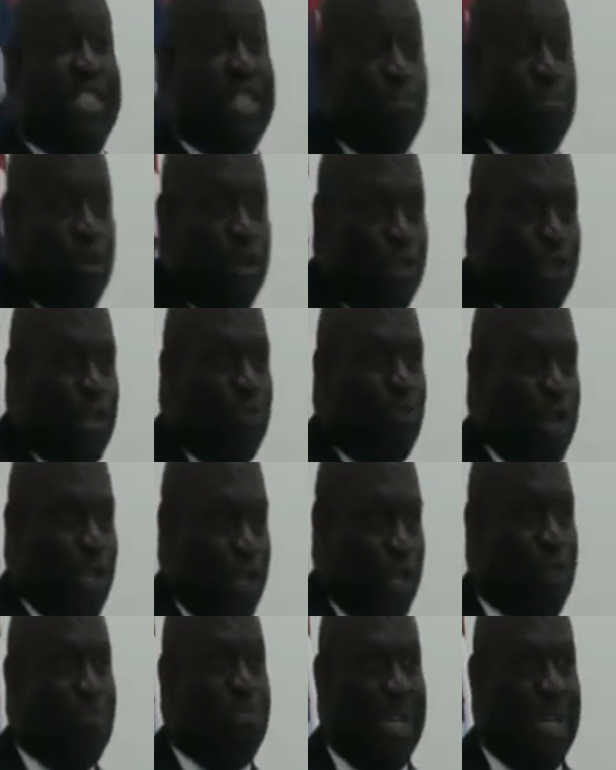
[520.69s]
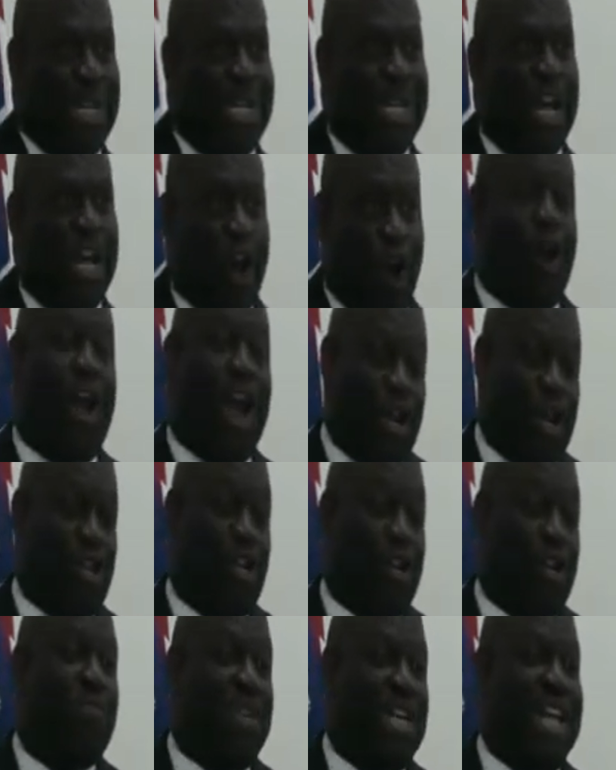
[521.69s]
similar to what you're being
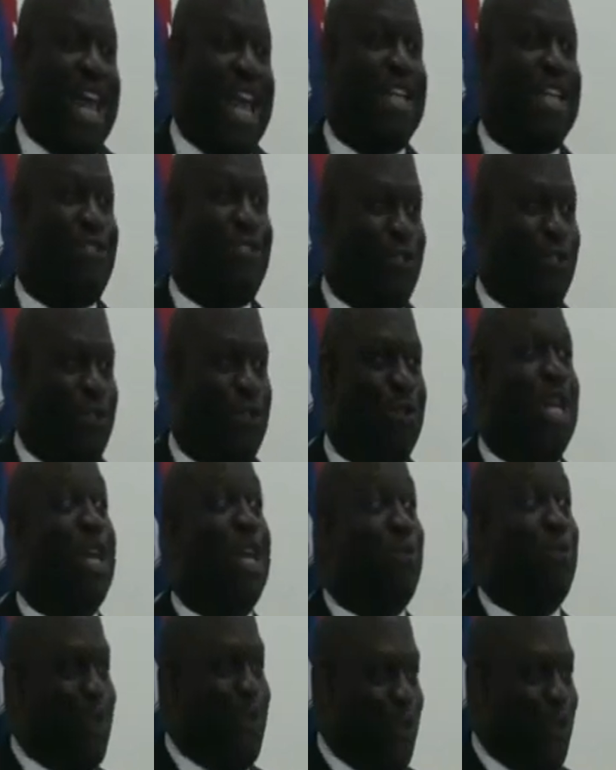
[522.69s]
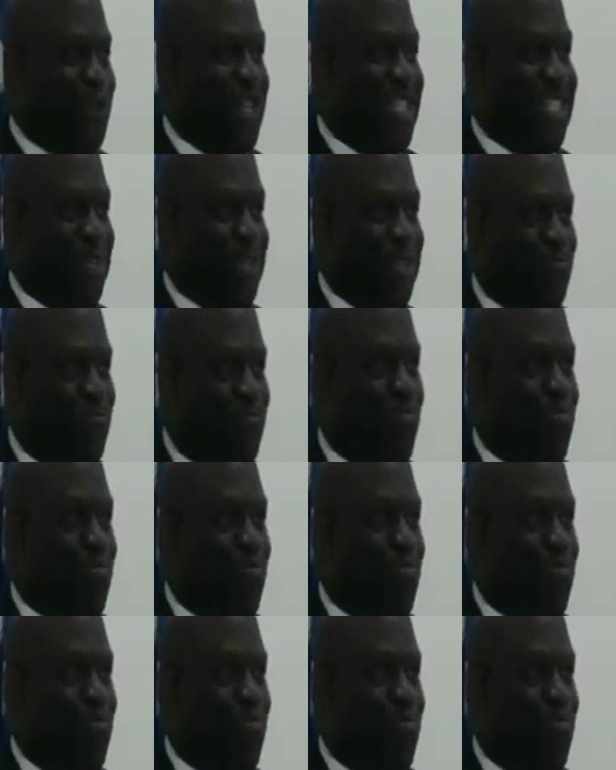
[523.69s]
asked to do here in Georgia.